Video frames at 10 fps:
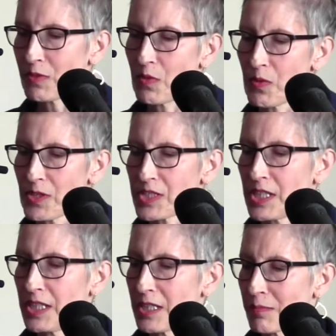of course,
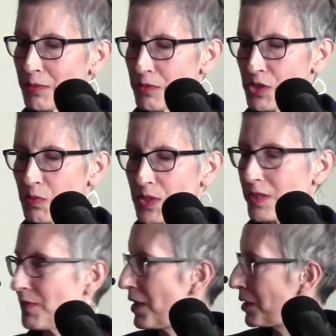he and Bruce were
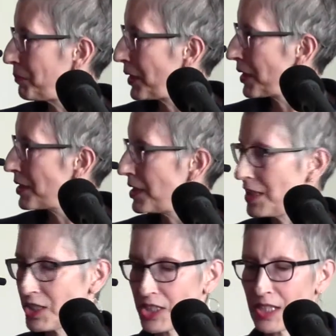developing and
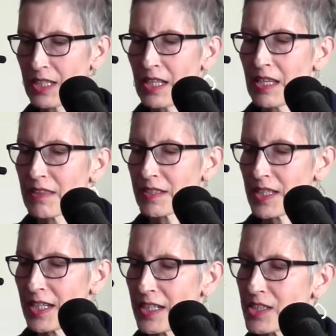teaching the
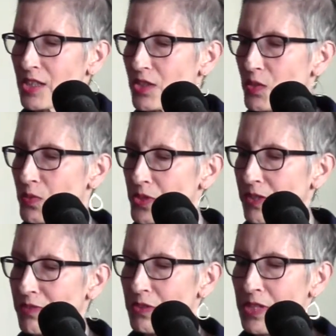tenets and tools
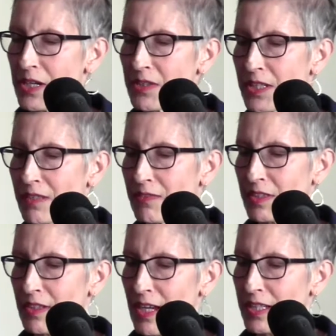of new narrative
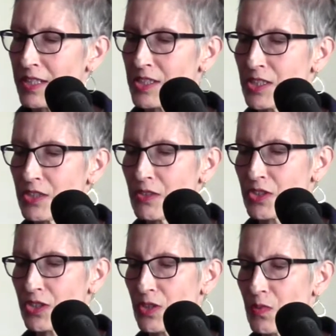in
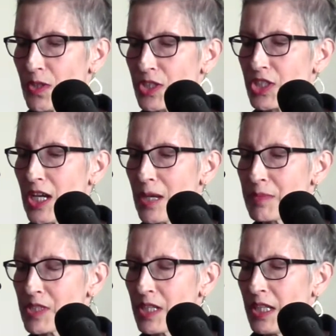non-institutional
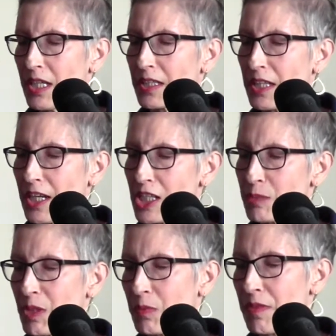workshops,
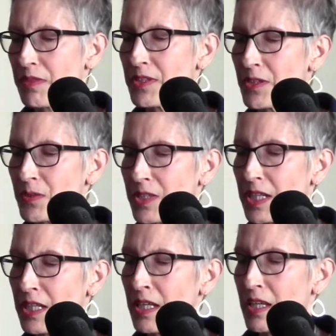engagement with
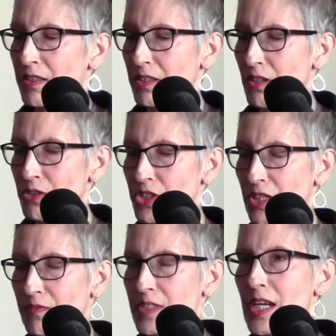theory, the
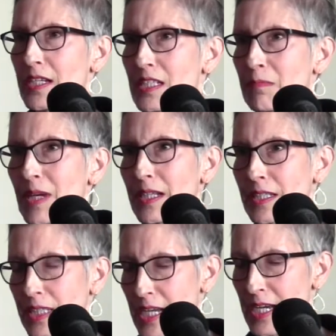notion of text
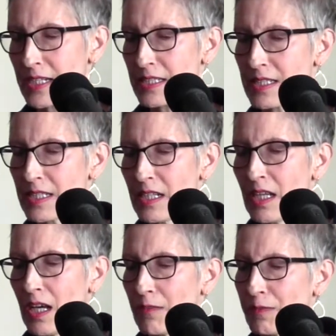metatext,
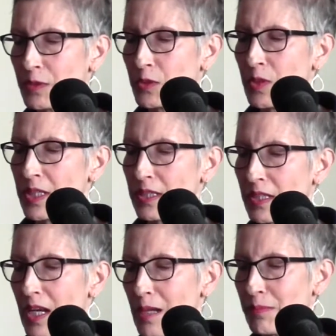a fluid
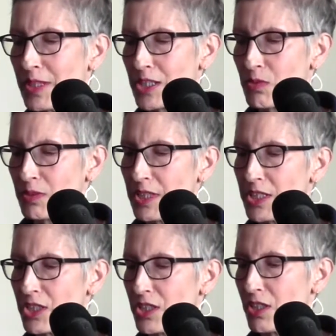and complex
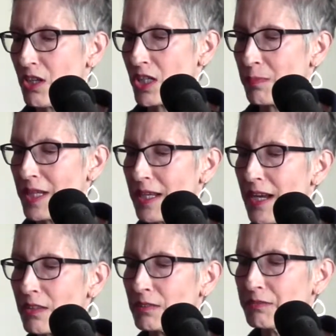relation to
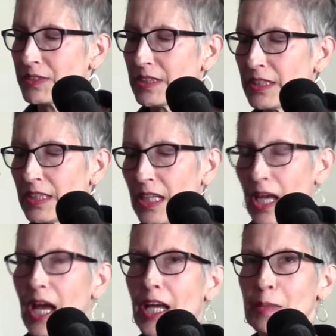autobiography,
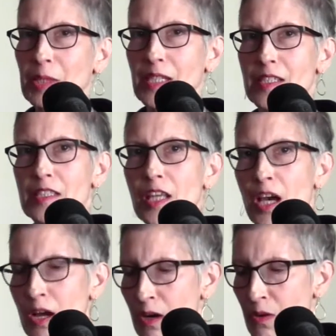high meets
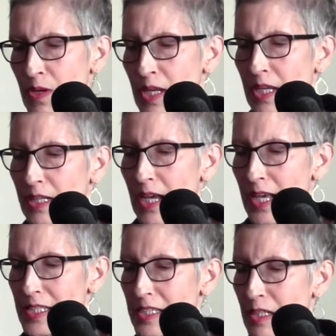low,
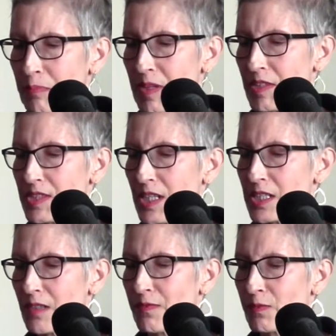gossip and the
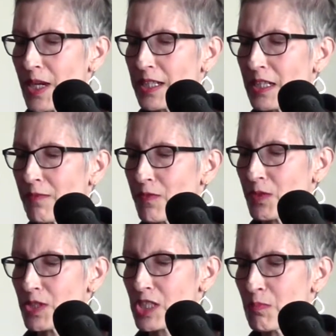sense of writing
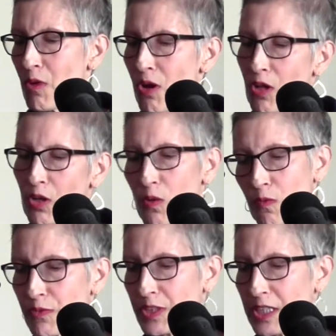for a small,
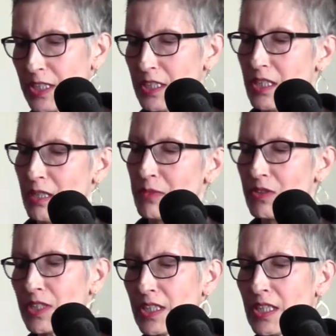overheated
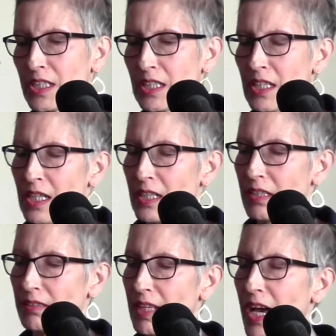community,
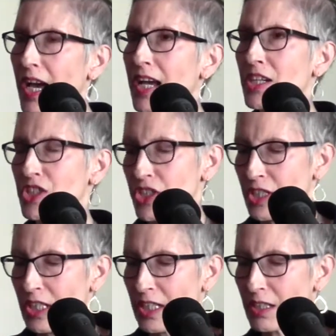collage,
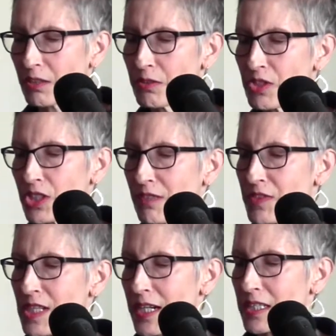inclusion of
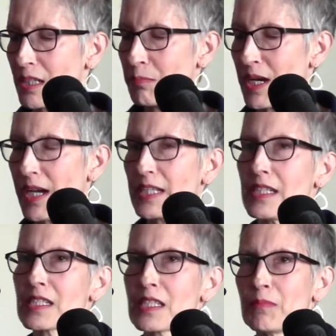sex and
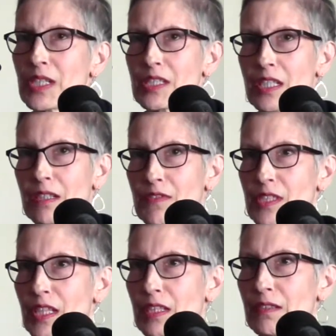bodies, the mixing of
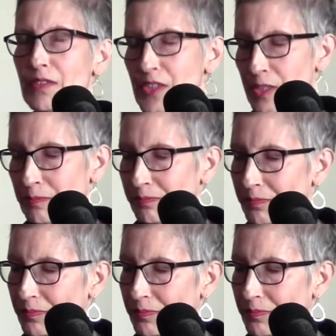scales.